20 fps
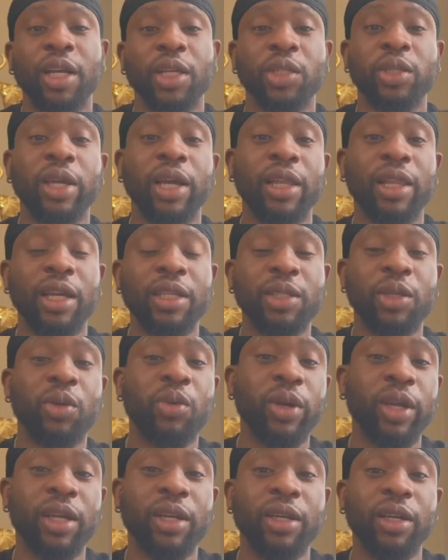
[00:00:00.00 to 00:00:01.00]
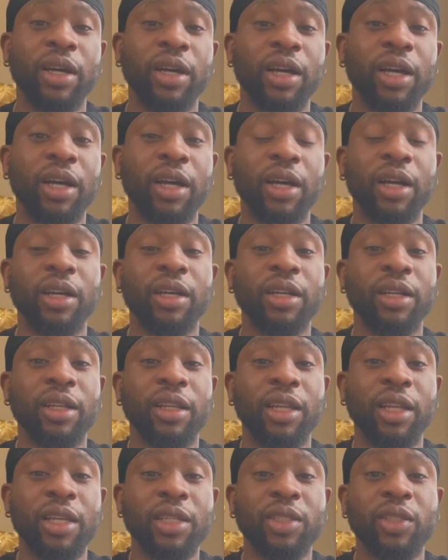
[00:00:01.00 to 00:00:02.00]
So yeah, that's a quick
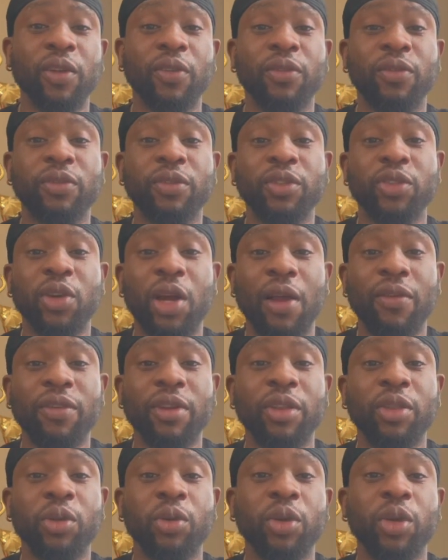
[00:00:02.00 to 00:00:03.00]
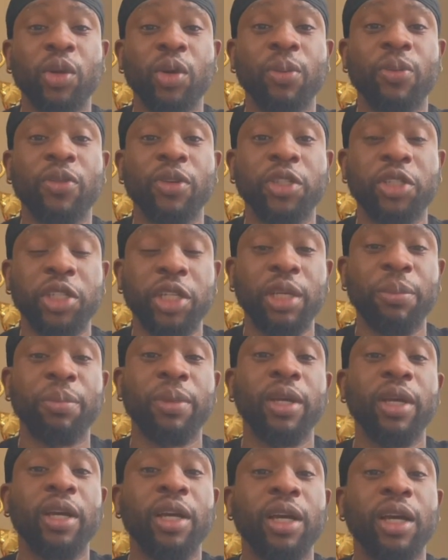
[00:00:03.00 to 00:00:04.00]
list of traveling through Europe for cheap.
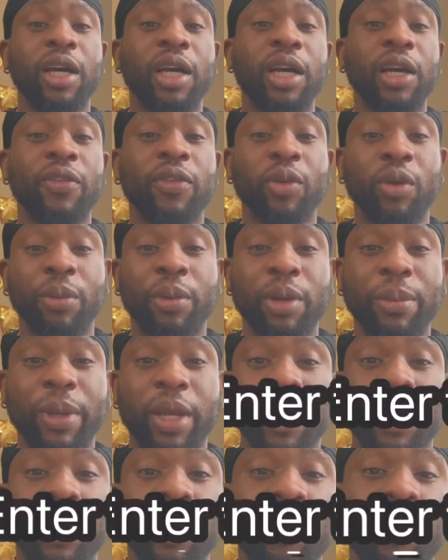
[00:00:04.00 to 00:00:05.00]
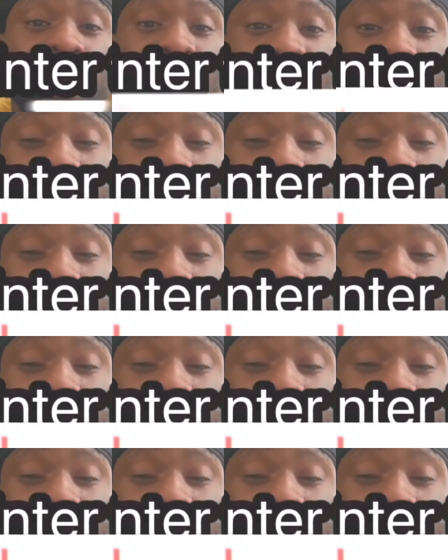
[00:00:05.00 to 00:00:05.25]
If you want me to make another one,